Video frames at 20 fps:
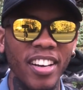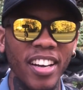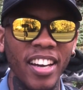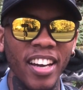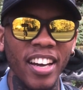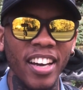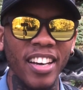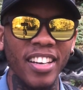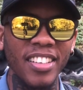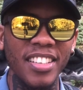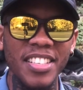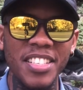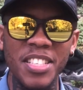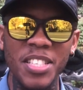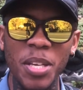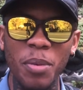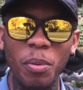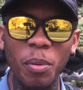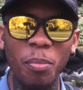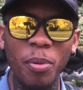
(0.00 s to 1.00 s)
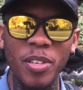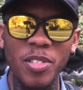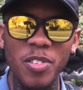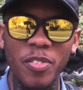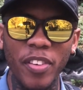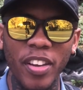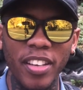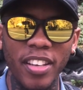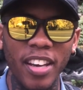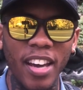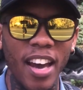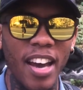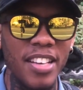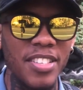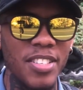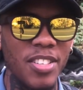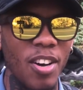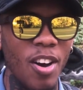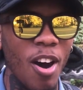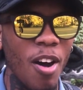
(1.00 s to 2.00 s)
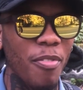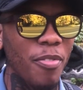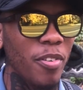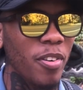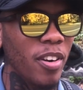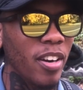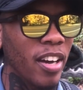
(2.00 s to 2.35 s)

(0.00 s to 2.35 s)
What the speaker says: and see what Pennsylvania has to offer,